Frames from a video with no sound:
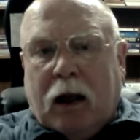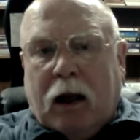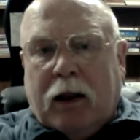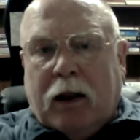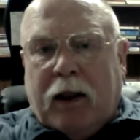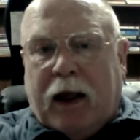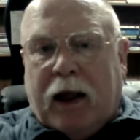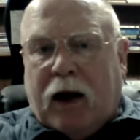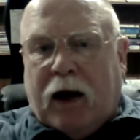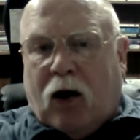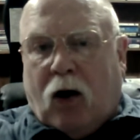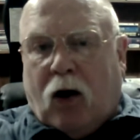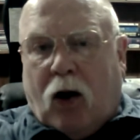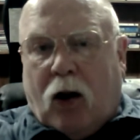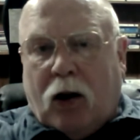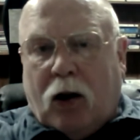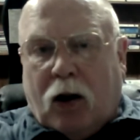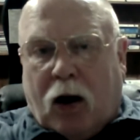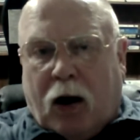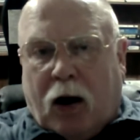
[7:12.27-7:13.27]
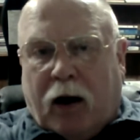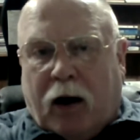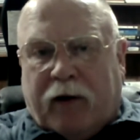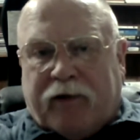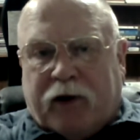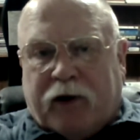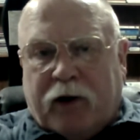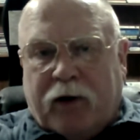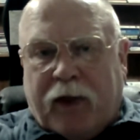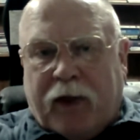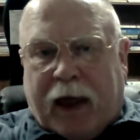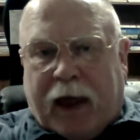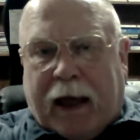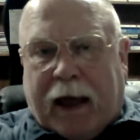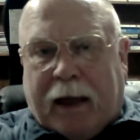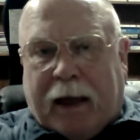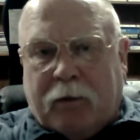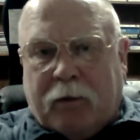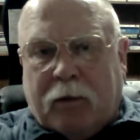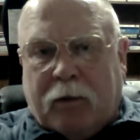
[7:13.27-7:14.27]
they all offer
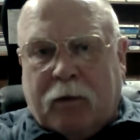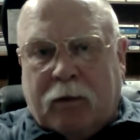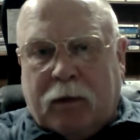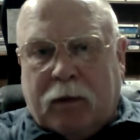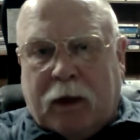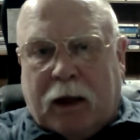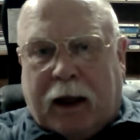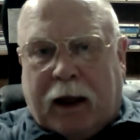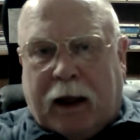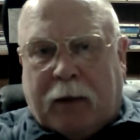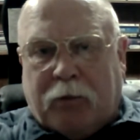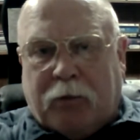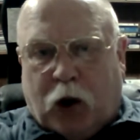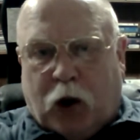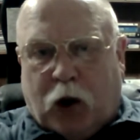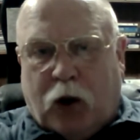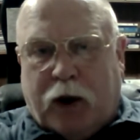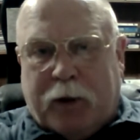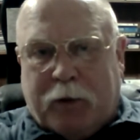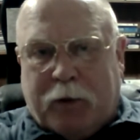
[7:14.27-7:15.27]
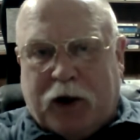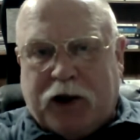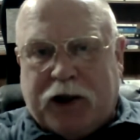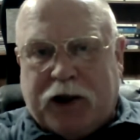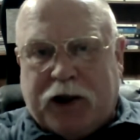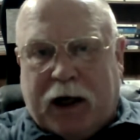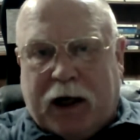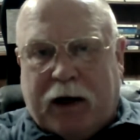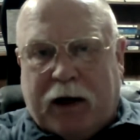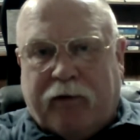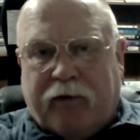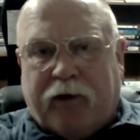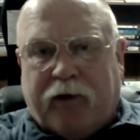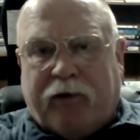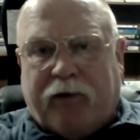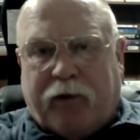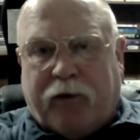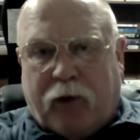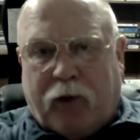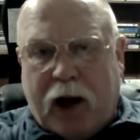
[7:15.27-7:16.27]
that blowing machine for
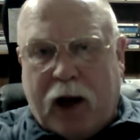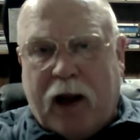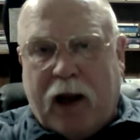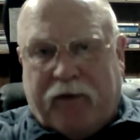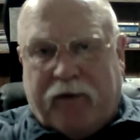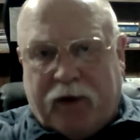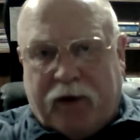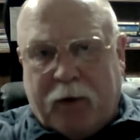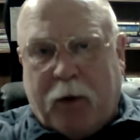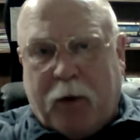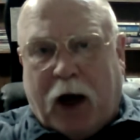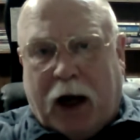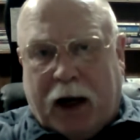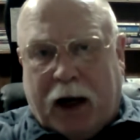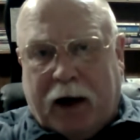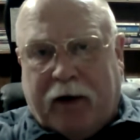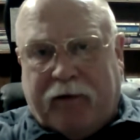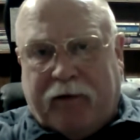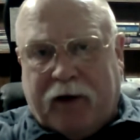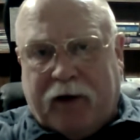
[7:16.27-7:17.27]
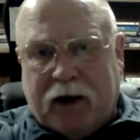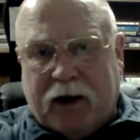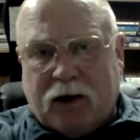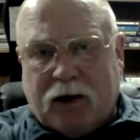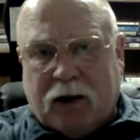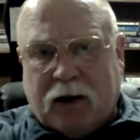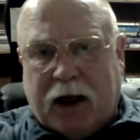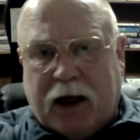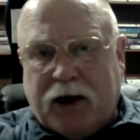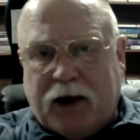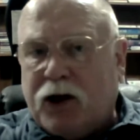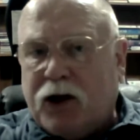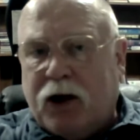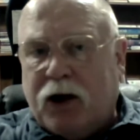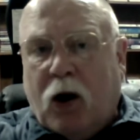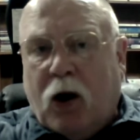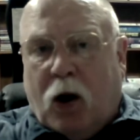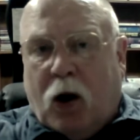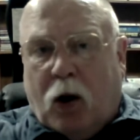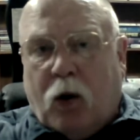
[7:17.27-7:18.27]
free if you buy enough insulation,
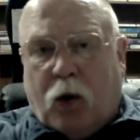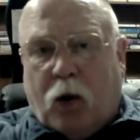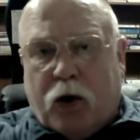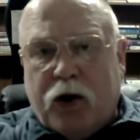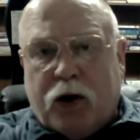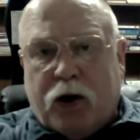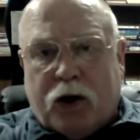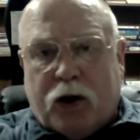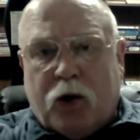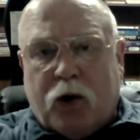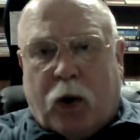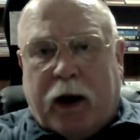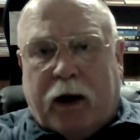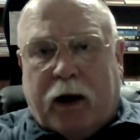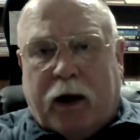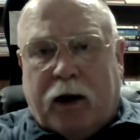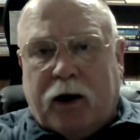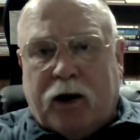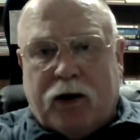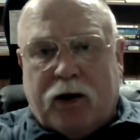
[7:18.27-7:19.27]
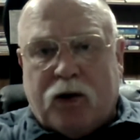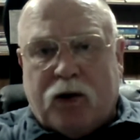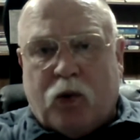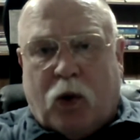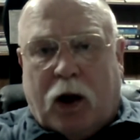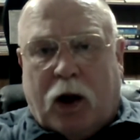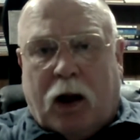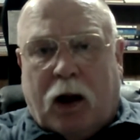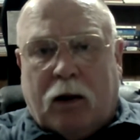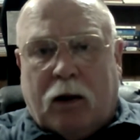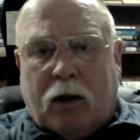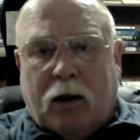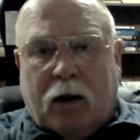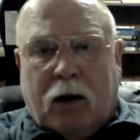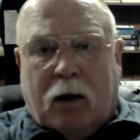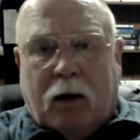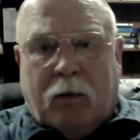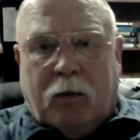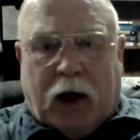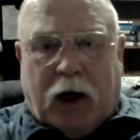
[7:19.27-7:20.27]
or you can rent it as well.
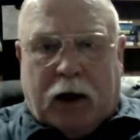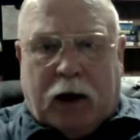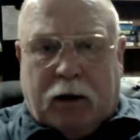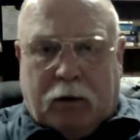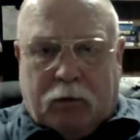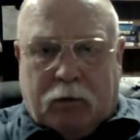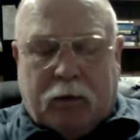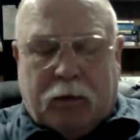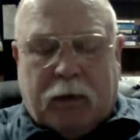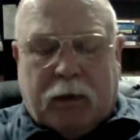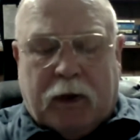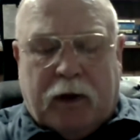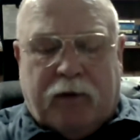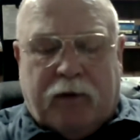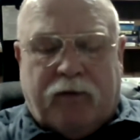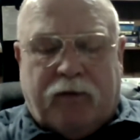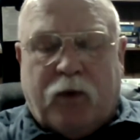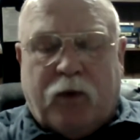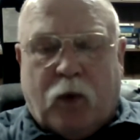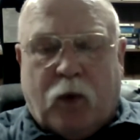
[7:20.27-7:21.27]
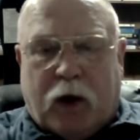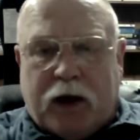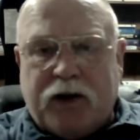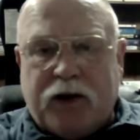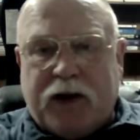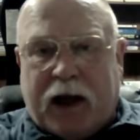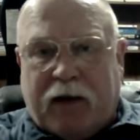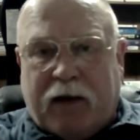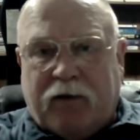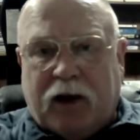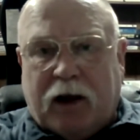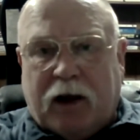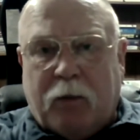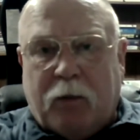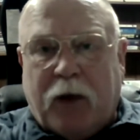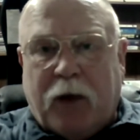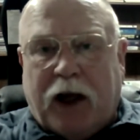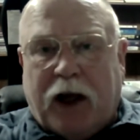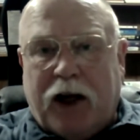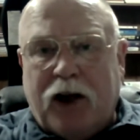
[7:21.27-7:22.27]
But if you want to save a little
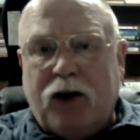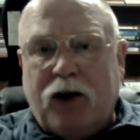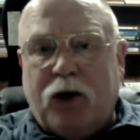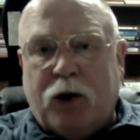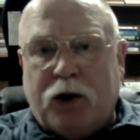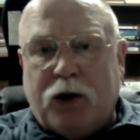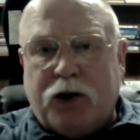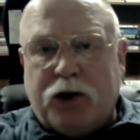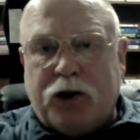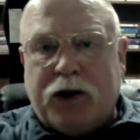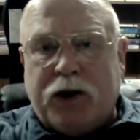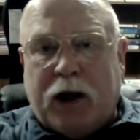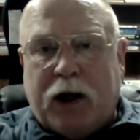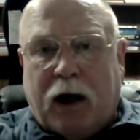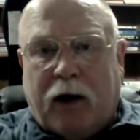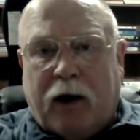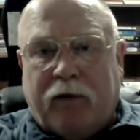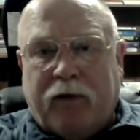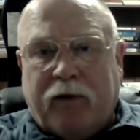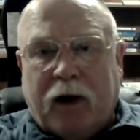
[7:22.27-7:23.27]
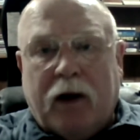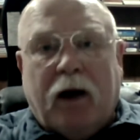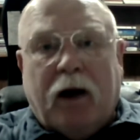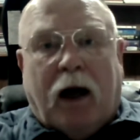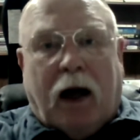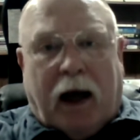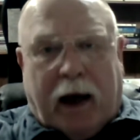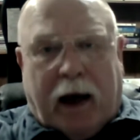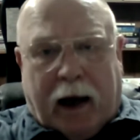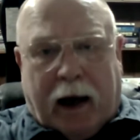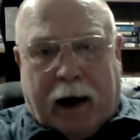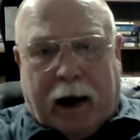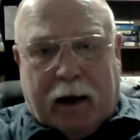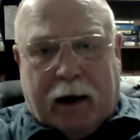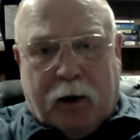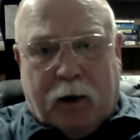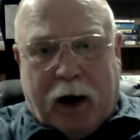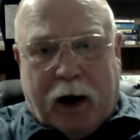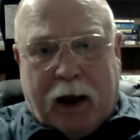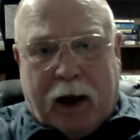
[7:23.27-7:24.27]
money, do it yourself. I
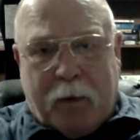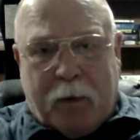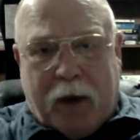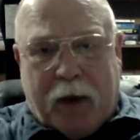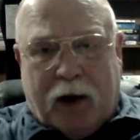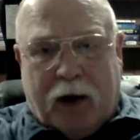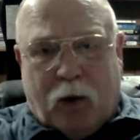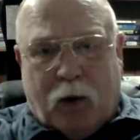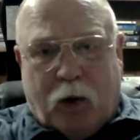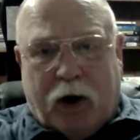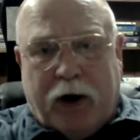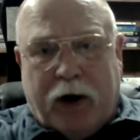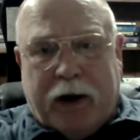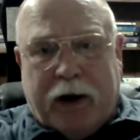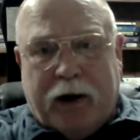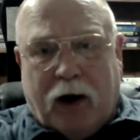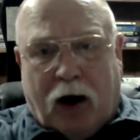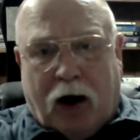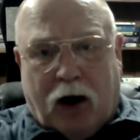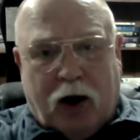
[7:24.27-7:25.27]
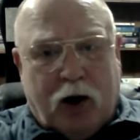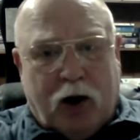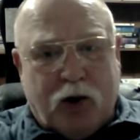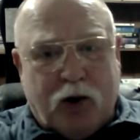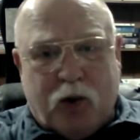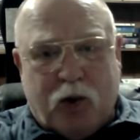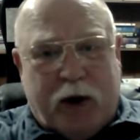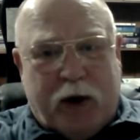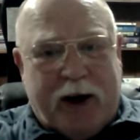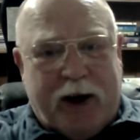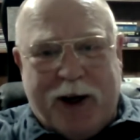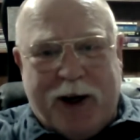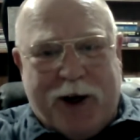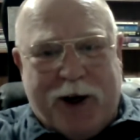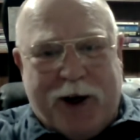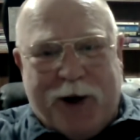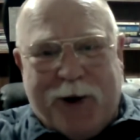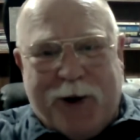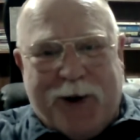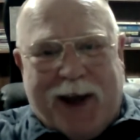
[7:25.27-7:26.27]
highly recommend wearing goggles. We didn't
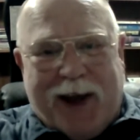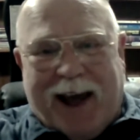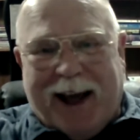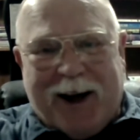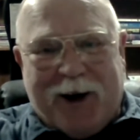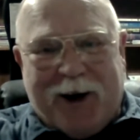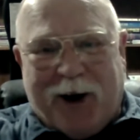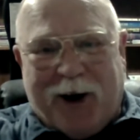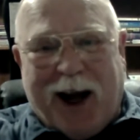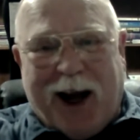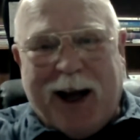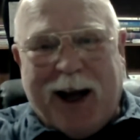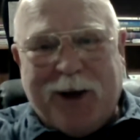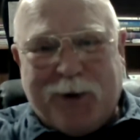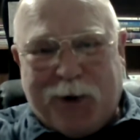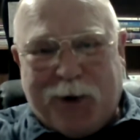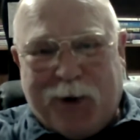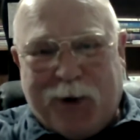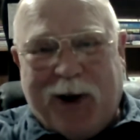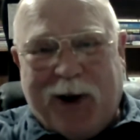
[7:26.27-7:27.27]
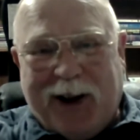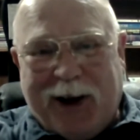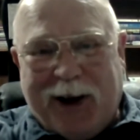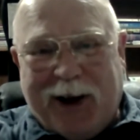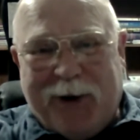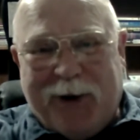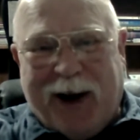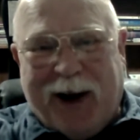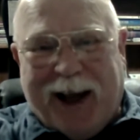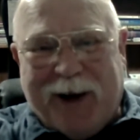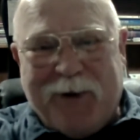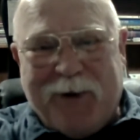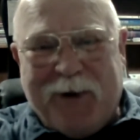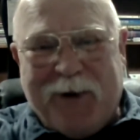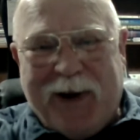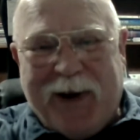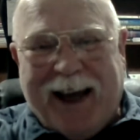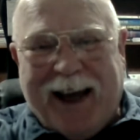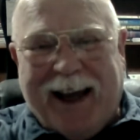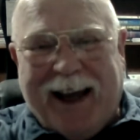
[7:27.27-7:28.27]
do that, and our eyes were really red when
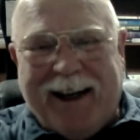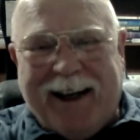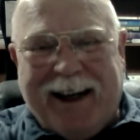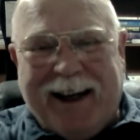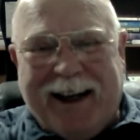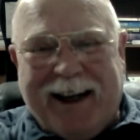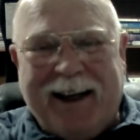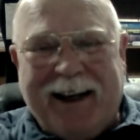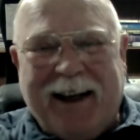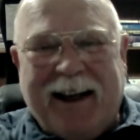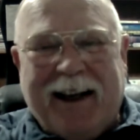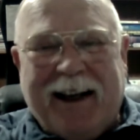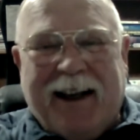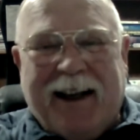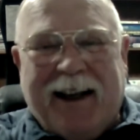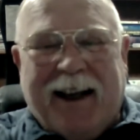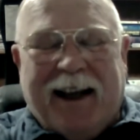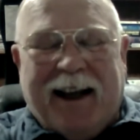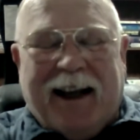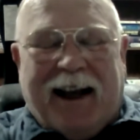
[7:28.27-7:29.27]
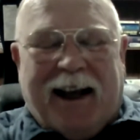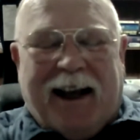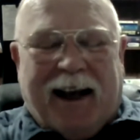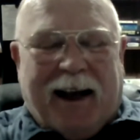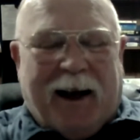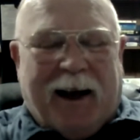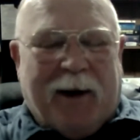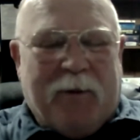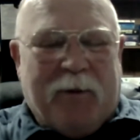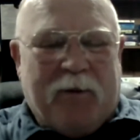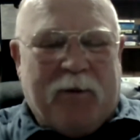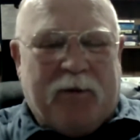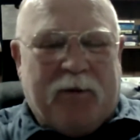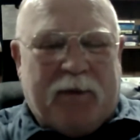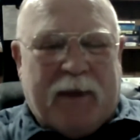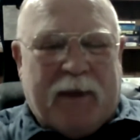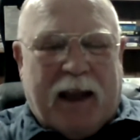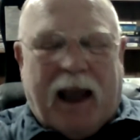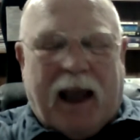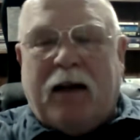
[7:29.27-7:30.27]
we got done.
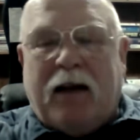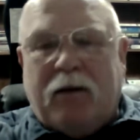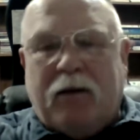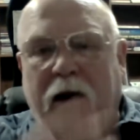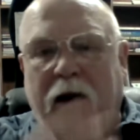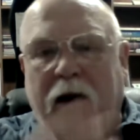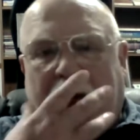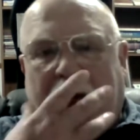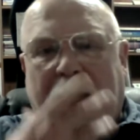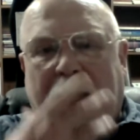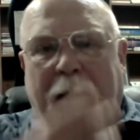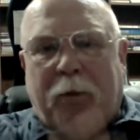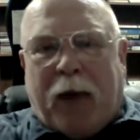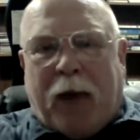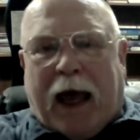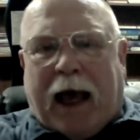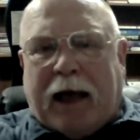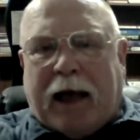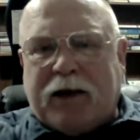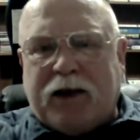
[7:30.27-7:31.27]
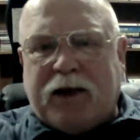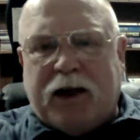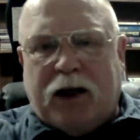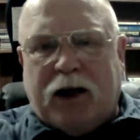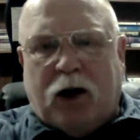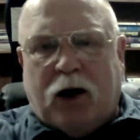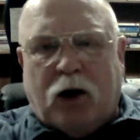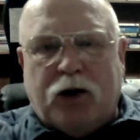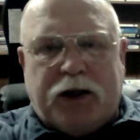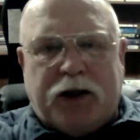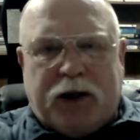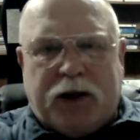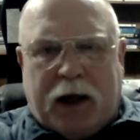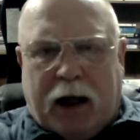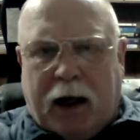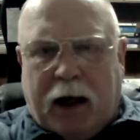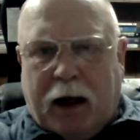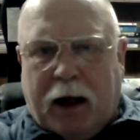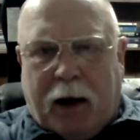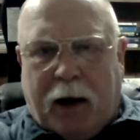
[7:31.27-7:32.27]
And a mask, you know, just
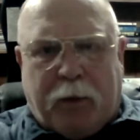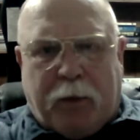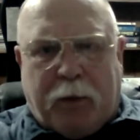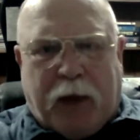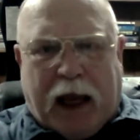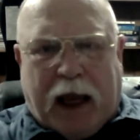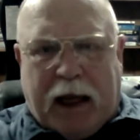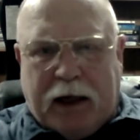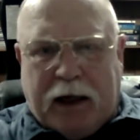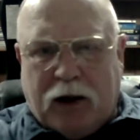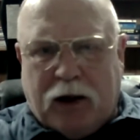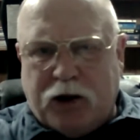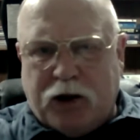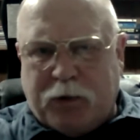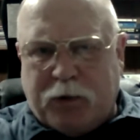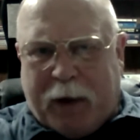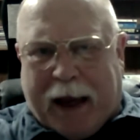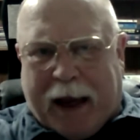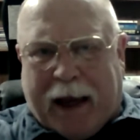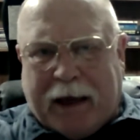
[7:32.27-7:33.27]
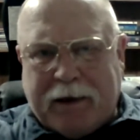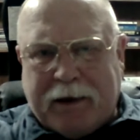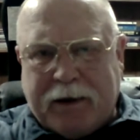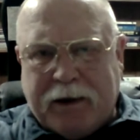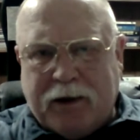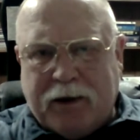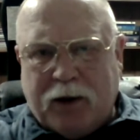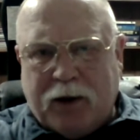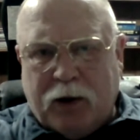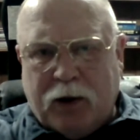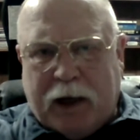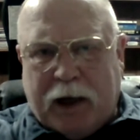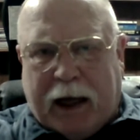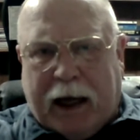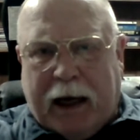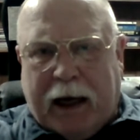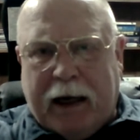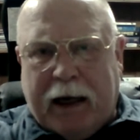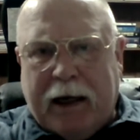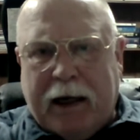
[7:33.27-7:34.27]
a painter's mask is
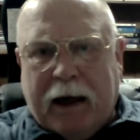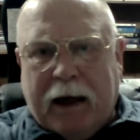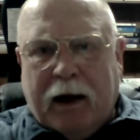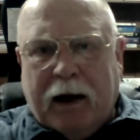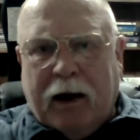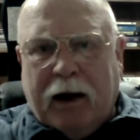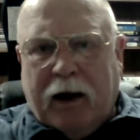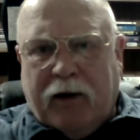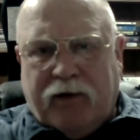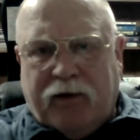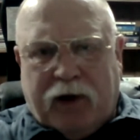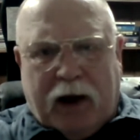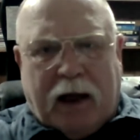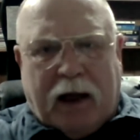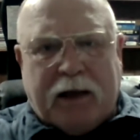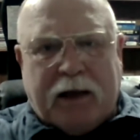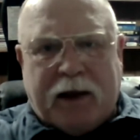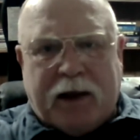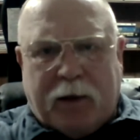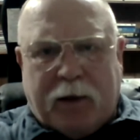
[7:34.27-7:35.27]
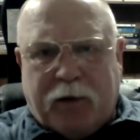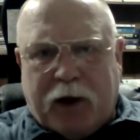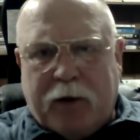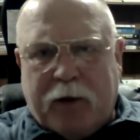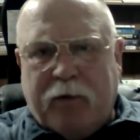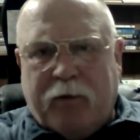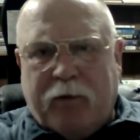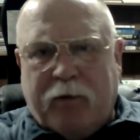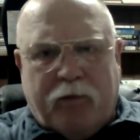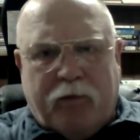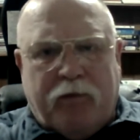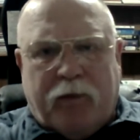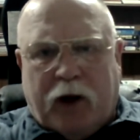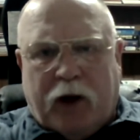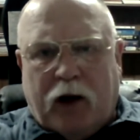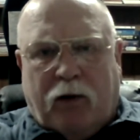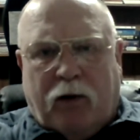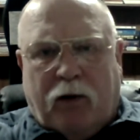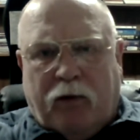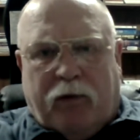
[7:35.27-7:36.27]
okay. If you got something,
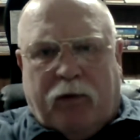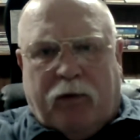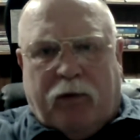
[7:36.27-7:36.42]
you know,